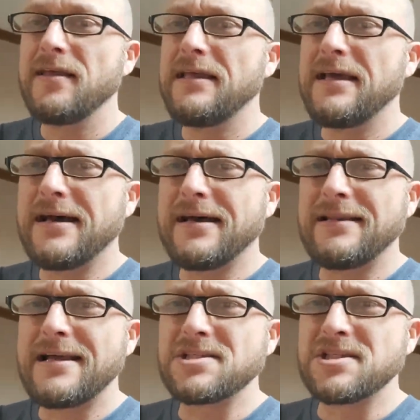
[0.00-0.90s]
Yeah,
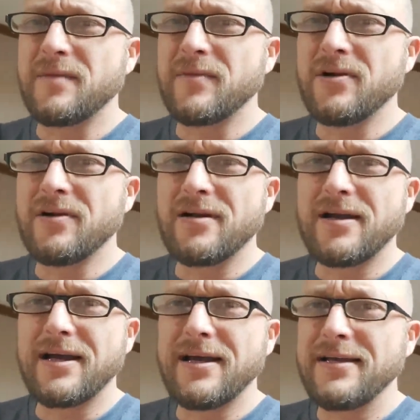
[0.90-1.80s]
last summer
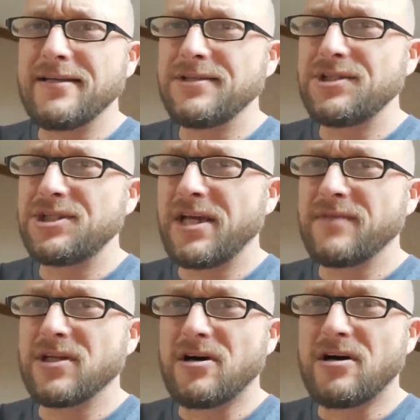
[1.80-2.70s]
I
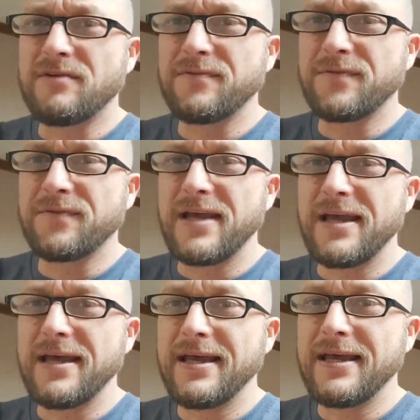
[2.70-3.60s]
shaved it off,
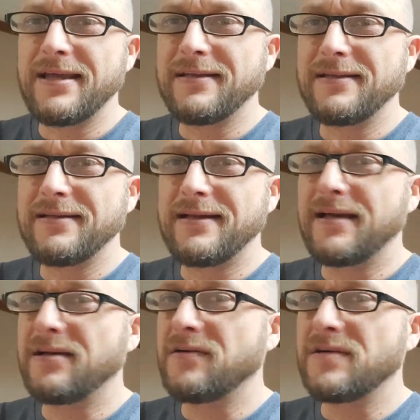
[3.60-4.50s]
and
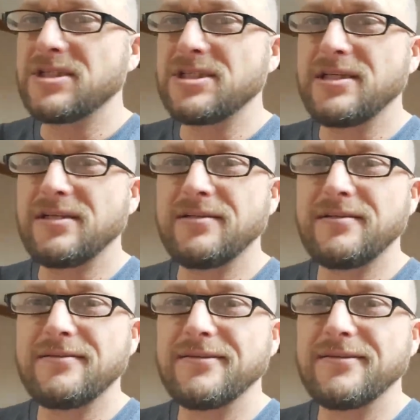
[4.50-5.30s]
I don't know, it just didn't.